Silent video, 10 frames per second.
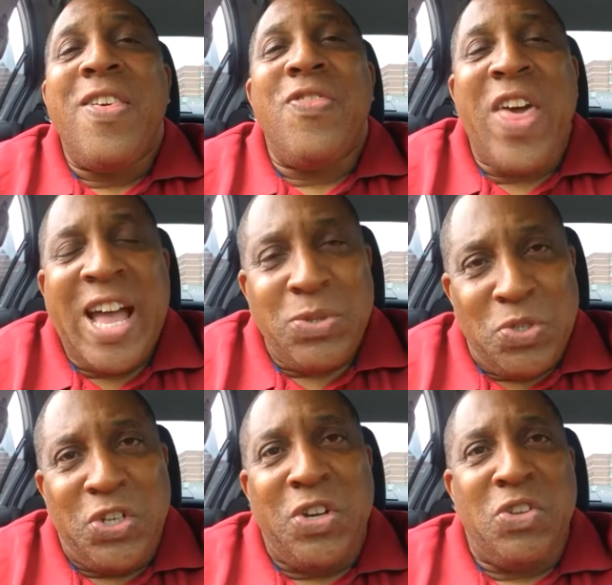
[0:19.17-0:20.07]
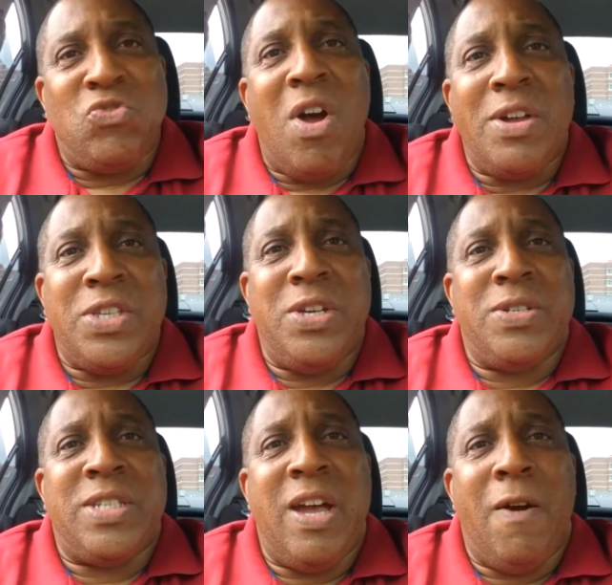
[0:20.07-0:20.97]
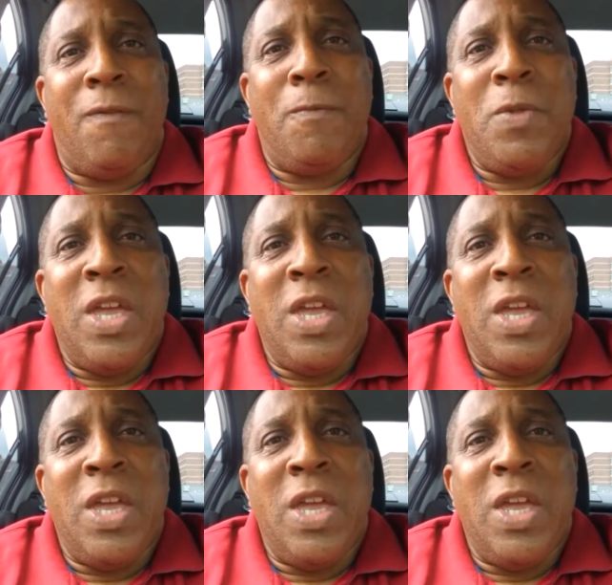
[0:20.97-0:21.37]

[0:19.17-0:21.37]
that's what you're going to draw to yourself.